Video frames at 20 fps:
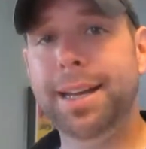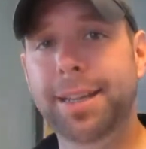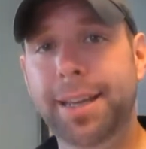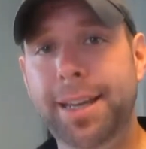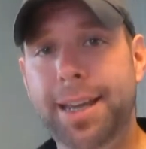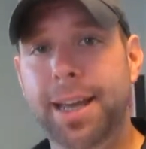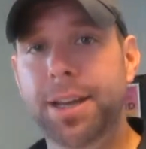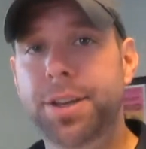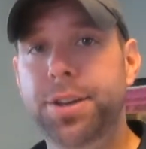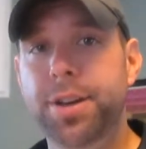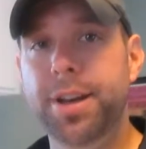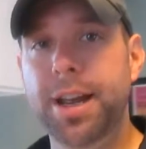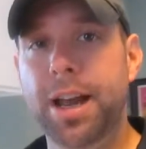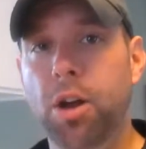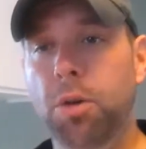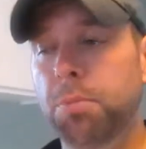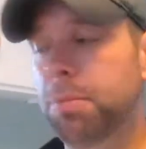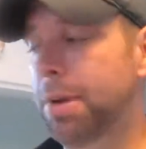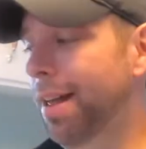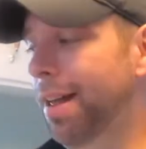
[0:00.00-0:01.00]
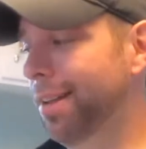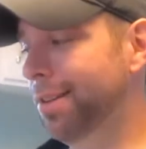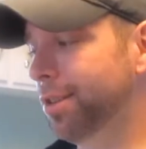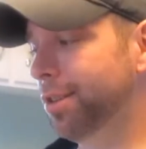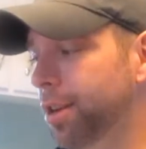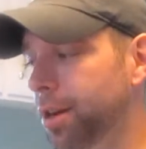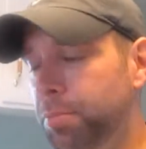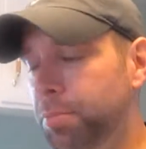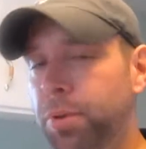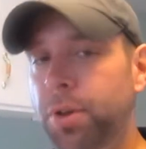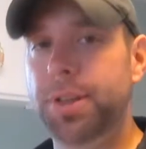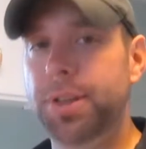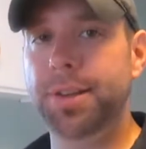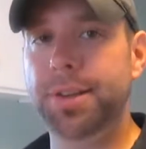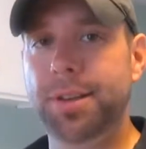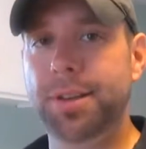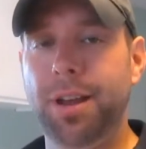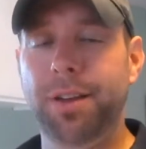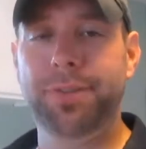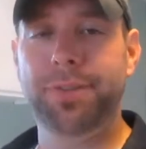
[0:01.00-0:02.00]
in the kitchen now, Molly's going to put the
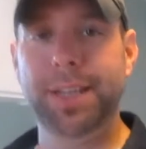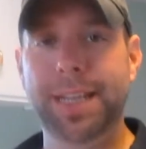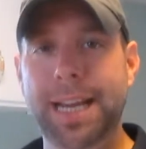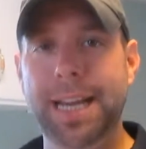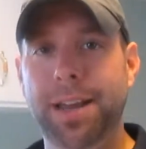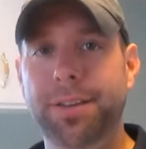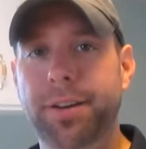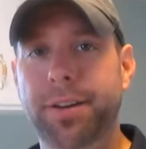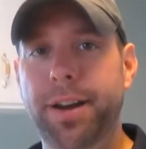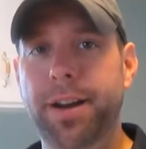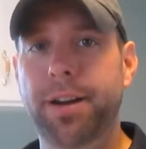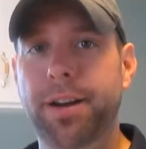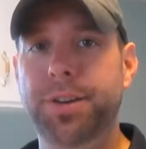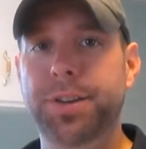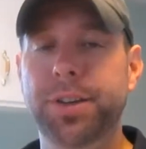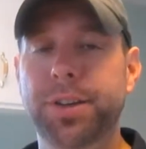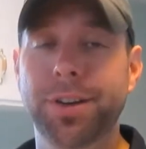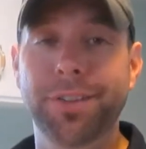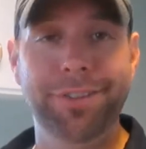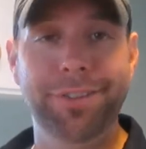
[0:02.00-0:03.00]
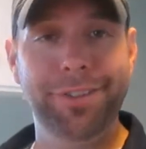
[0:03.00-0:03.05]
stuff together here. She's going to